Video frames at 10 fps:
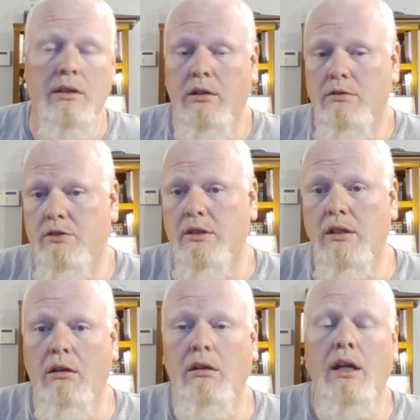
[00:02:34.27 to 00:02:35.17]
You know, just
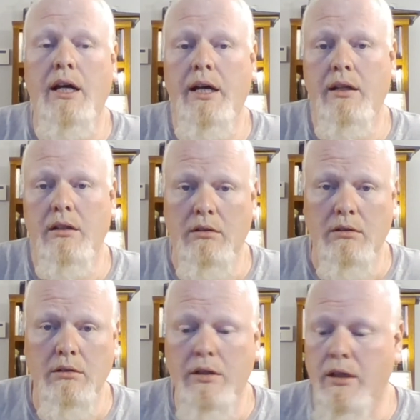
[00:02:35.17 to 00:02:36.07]
get online,
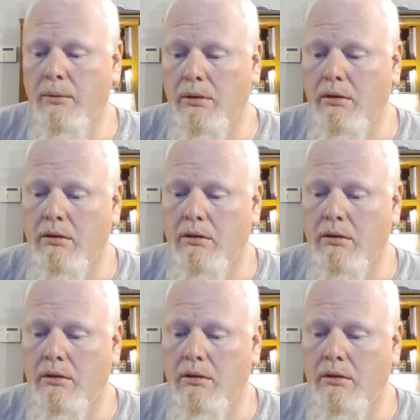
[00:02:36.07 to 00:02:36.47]
look up